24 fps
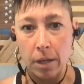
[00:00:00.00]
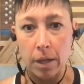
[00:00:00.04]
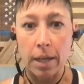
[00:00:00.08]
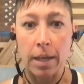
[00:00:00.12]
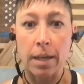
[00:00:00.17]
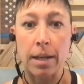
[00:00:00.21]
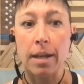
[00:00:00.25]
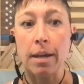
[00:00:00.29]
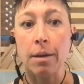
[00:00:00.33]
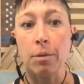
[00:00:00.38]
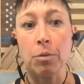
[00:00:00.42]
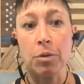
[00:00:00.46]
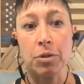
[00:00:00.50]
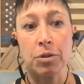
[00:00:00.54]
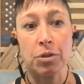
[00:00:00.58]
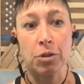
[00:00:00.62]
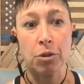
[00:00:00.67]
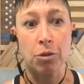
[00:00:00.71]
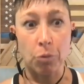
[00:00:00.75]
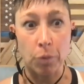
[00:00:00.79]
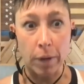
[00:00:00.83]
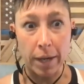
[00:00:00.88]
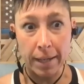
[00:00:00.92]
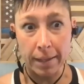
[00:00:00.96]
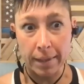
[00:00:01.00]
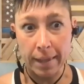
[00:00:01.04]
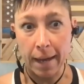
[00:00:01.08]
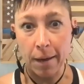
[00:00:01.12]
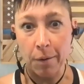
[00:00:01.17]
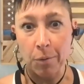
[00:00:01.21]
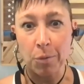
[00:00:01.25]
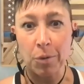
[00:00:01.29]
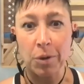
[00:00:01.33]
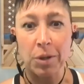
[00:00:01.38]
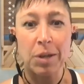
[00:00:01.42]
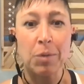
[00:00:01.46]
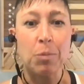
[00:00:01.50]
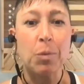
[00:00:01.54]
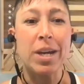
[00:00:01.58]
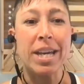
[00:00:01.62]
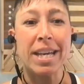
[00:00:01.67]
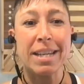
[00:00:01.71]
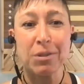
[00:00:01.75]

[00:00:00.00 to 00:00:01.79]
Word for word: and it was great that we,